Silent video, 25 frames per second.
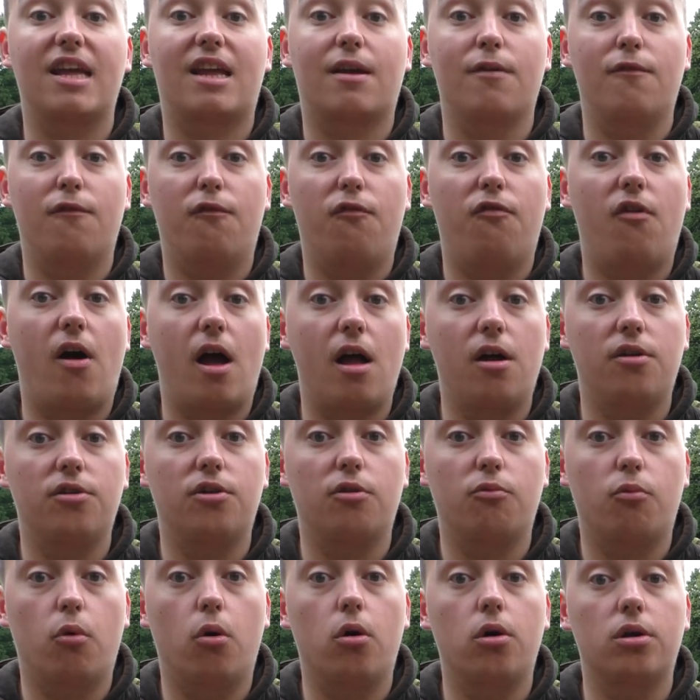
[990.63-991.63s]
they can fly
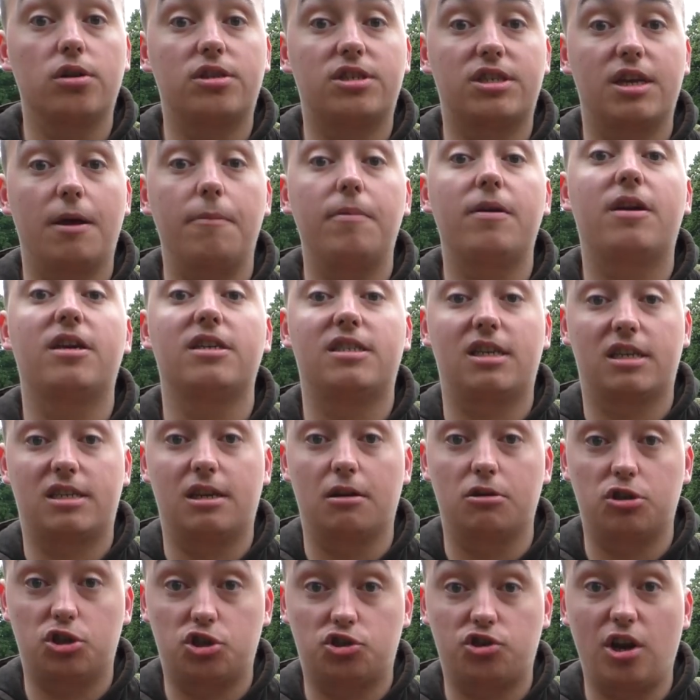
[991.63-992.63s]
underwater because they're
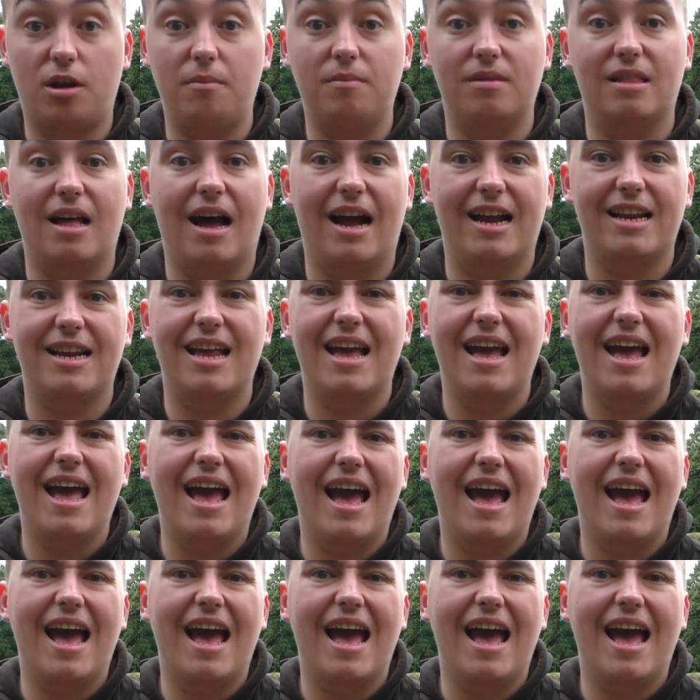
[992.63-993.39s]
so streamlined,